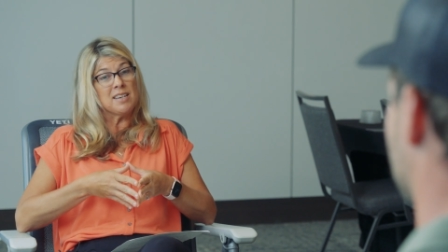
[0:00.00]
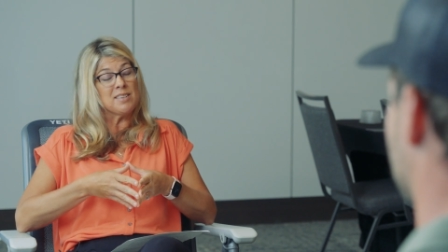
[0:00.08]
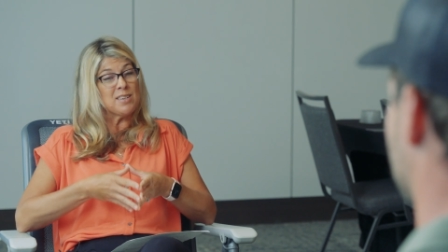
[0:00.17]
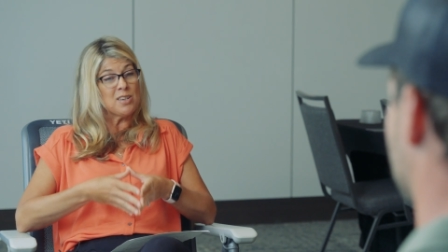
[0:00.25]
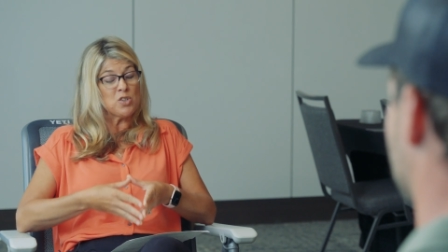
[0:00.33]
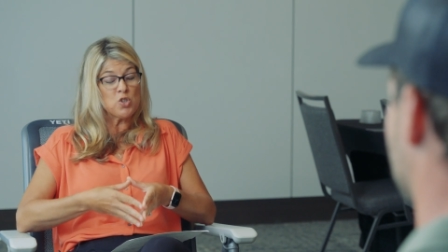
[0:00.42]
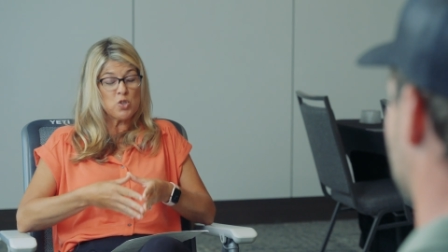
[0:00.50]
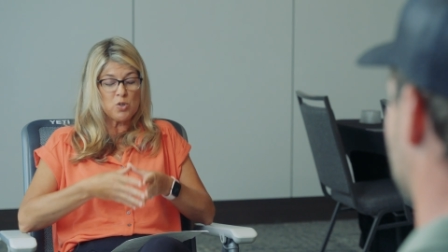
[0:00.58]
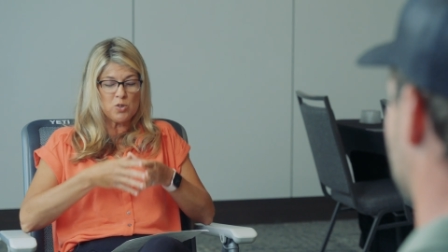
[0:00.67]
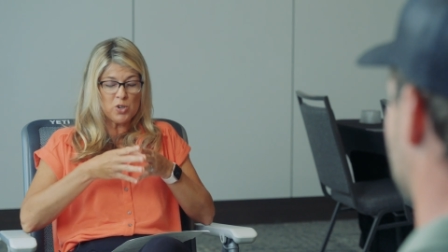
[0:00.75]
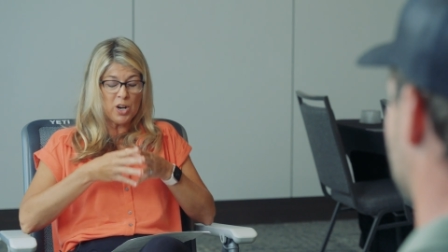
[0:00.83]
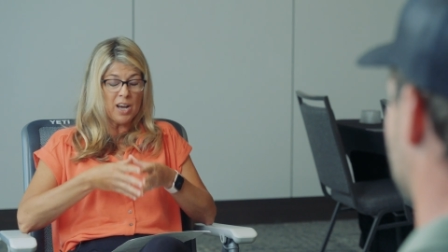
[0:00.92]
is a
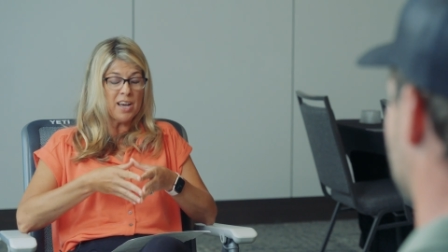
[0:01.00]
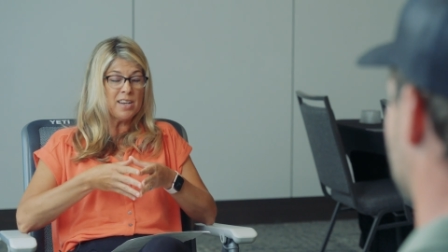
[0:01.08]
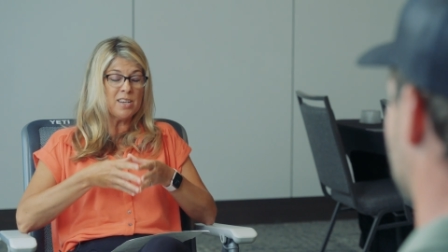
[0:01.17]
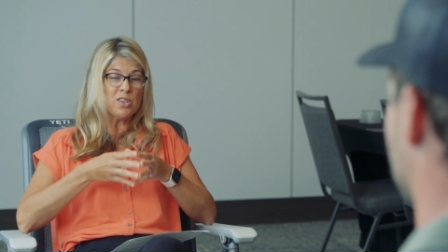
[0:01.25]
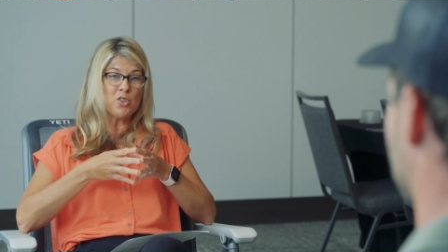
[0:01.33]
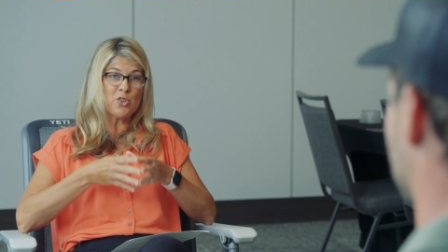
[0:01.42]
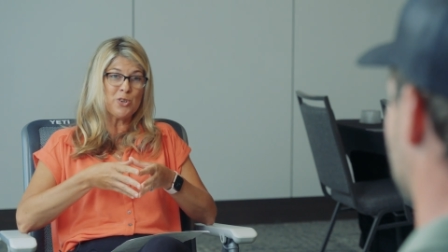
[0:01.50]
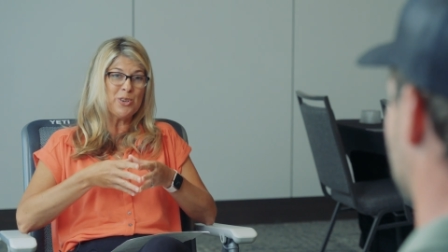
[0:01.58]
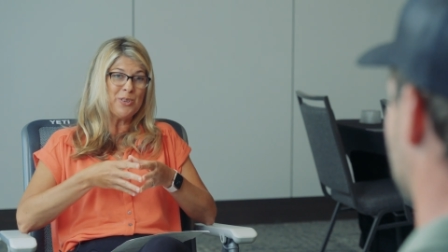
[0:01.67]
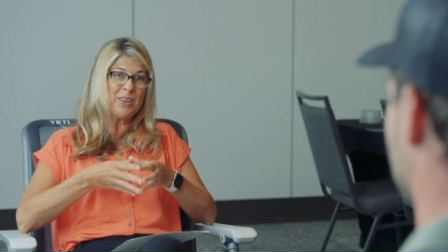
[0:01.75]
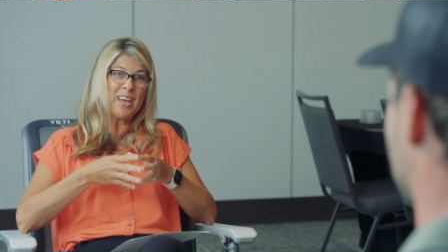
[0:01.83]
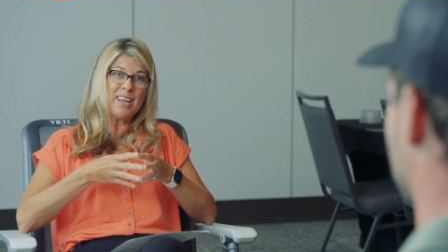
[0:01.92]
tried and
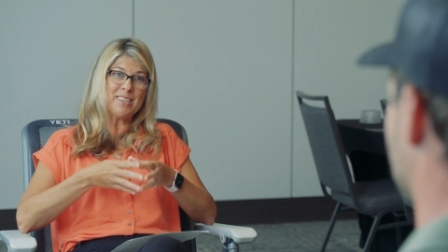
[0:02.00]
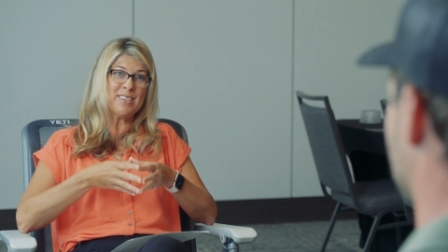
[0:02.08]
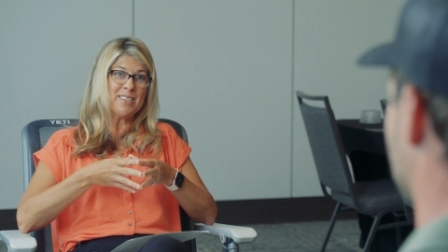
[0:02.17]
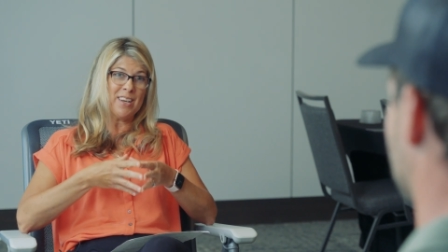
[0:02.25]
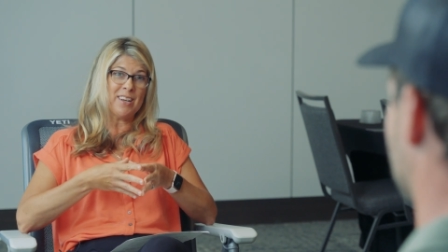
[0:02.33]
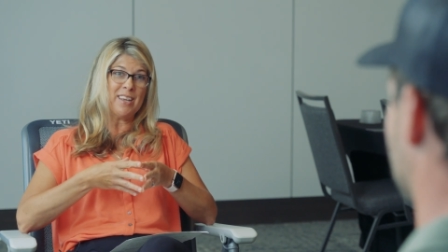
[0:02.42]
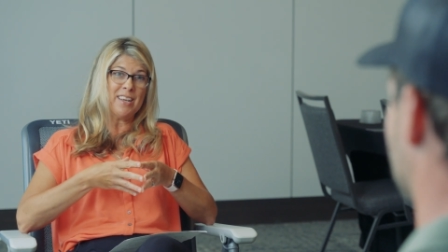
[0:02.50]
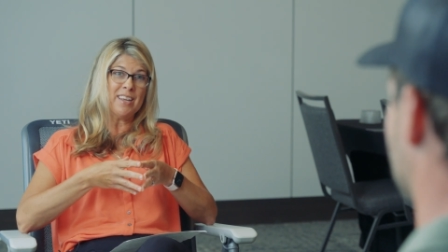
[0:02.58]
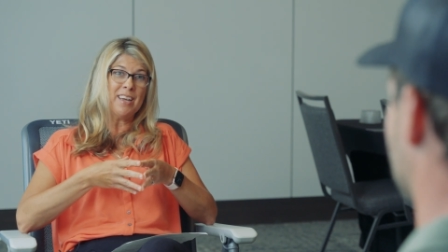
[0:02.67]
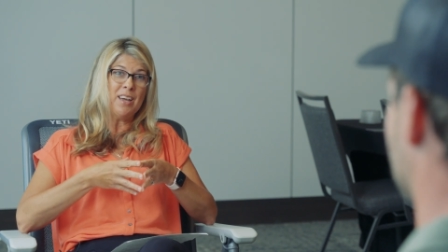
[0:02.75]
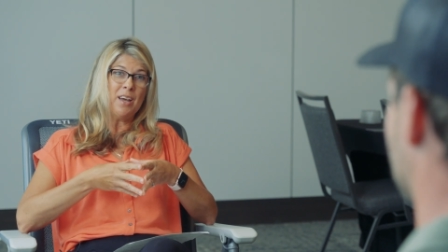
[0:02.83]
true case study